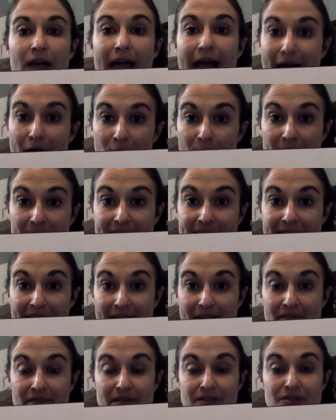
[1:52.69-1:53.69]
How many
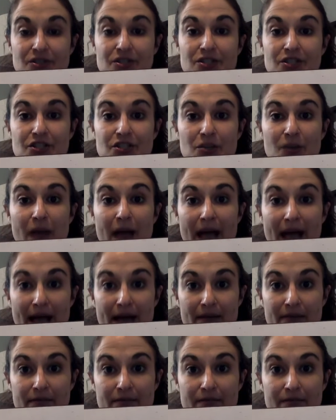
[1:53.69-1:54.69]
1/2 inches do you
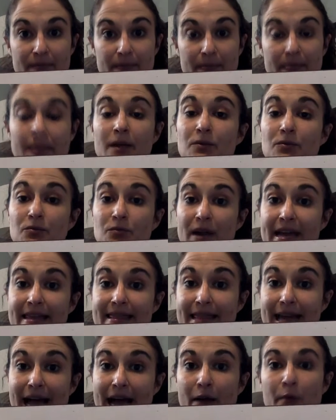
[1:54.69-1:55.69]
have?
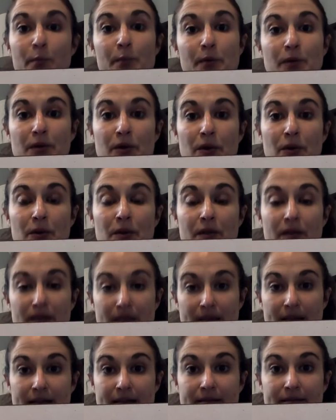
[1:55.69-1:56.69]
Write that below the
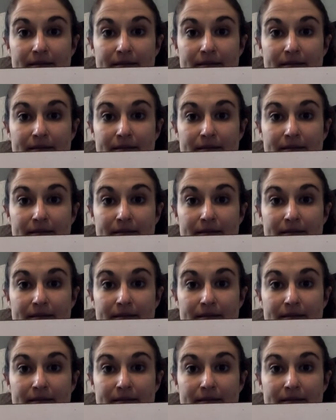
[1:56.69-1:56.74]
line.